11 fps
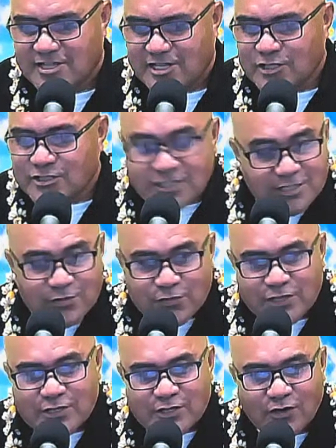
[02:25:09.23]
It's a little
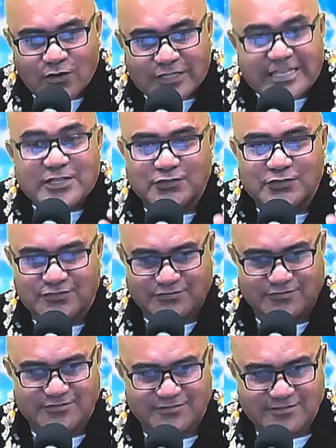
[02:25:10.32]
thing called ego
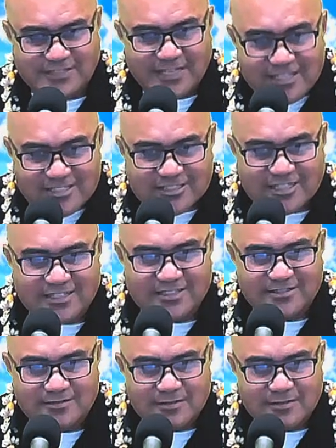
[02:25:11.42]
inside.